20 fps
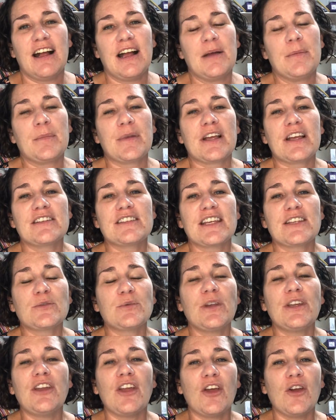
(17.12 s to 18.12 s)
Because
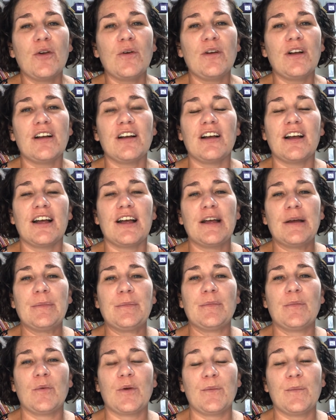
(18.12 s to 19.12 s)
as we know,
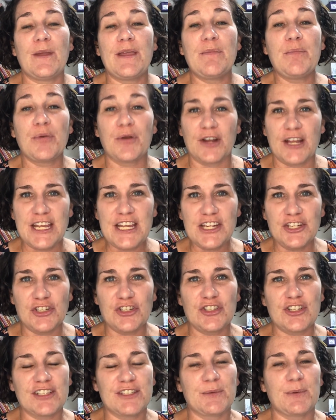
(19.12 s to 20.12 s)
when we
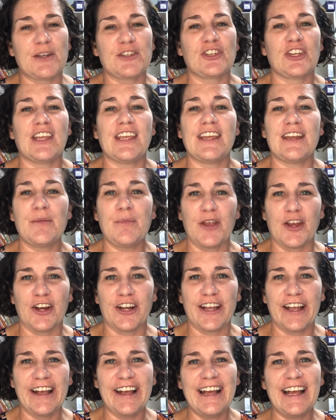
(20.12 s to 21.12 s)
preach, especially in
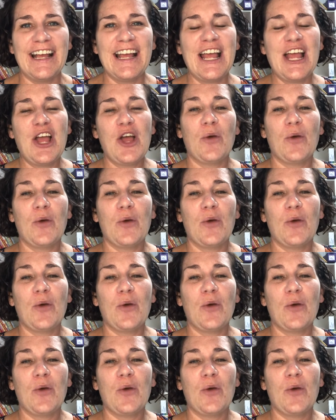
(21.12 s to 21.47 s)
America,